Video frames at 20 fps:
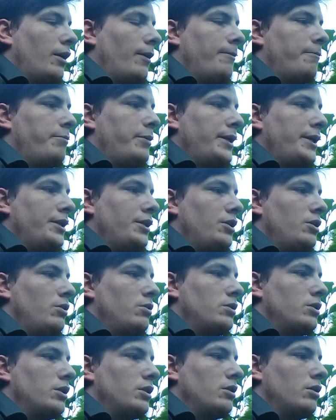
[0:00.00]
I've been
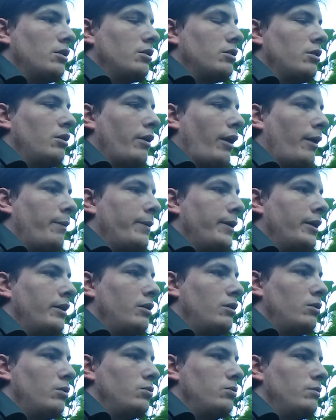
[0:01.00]
using this crappy
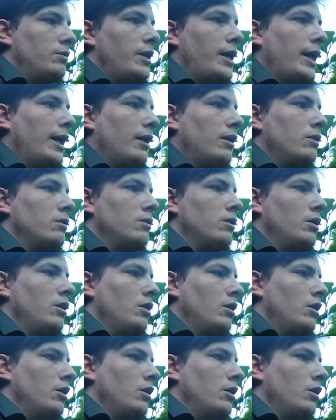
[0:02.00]
old Dell